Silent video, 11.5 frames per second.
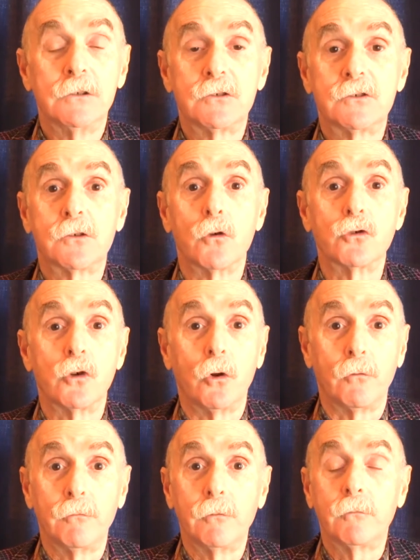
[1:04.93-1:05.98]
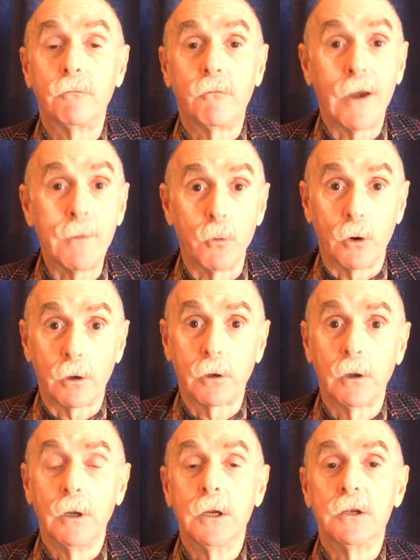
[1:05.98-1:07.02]
social framework
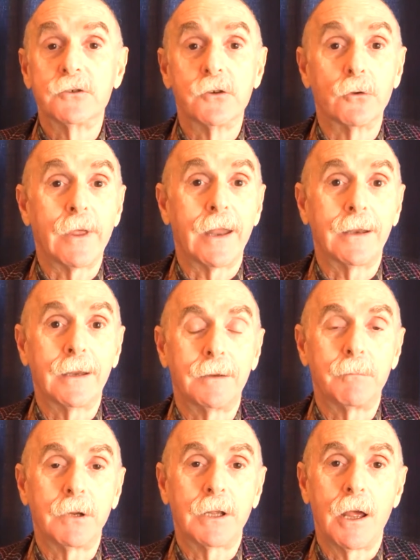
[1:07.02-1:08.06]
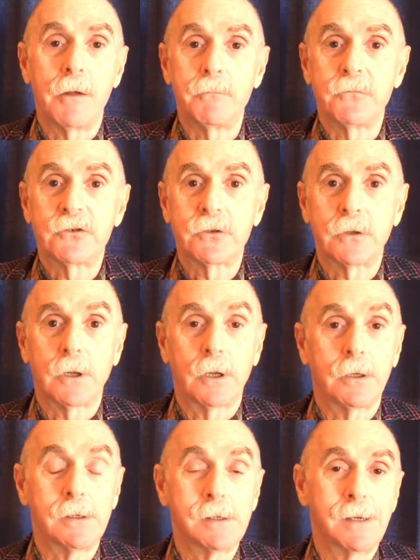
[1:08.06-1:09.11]
so that it becomes
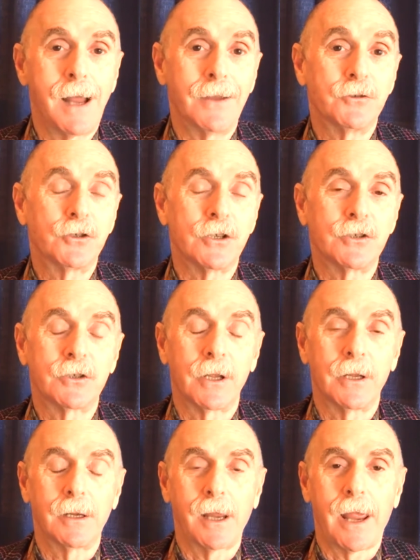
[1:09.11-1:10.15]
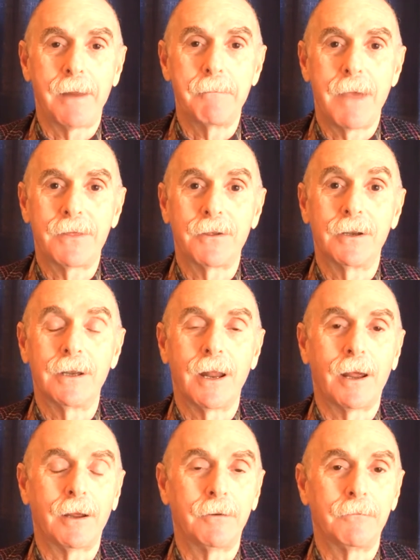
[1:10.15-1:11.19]
a, not just a, a method
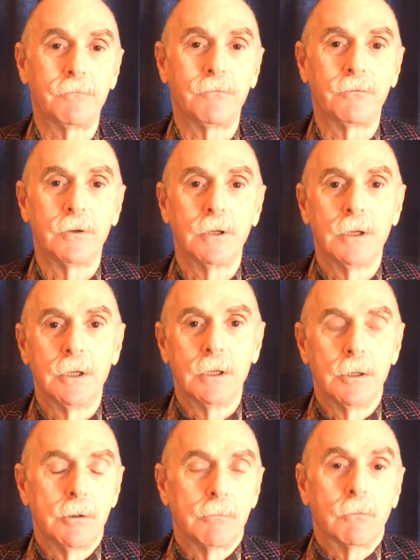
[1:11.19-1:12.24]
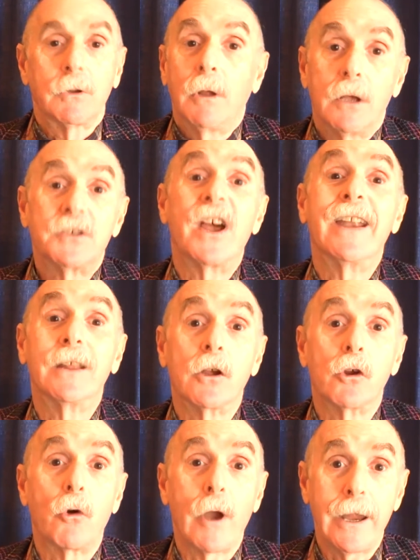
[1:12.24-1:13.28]
of assigning
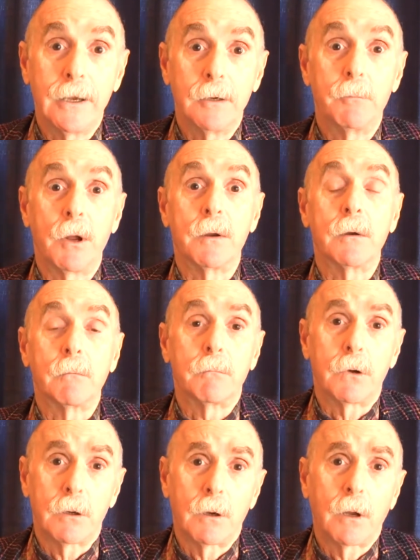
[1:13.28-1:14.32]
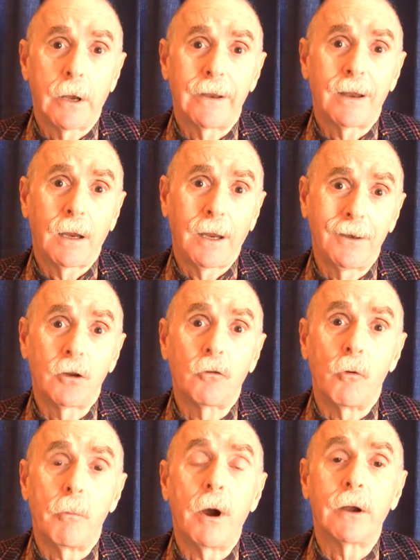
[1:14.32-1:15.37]
a grade, but an
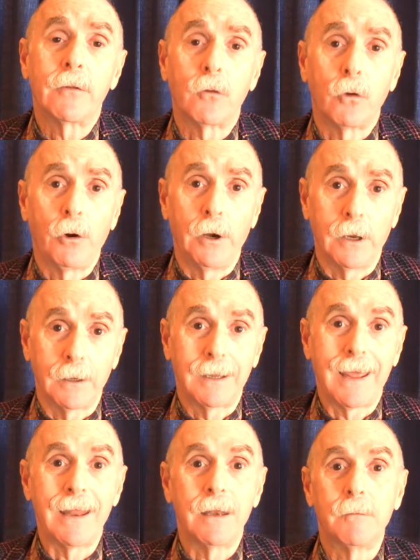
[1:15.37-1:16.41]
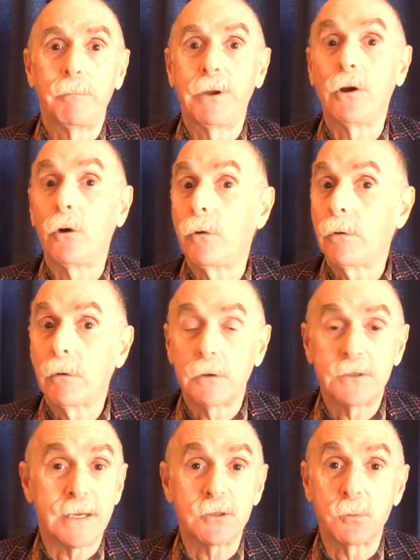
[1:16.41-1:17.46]
integral part of the learning. Can peer
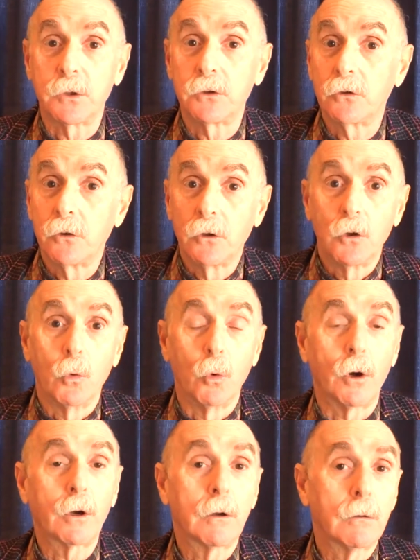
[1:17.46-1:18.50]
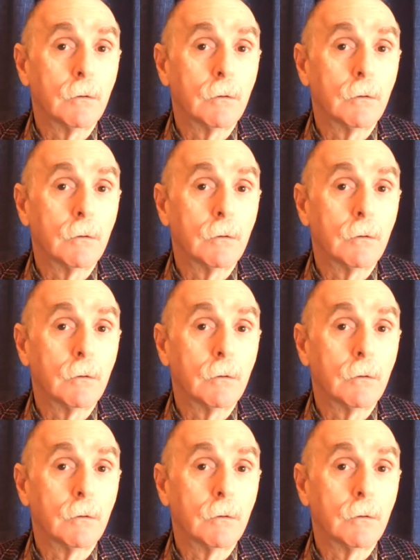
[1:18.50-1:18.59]
assessment work?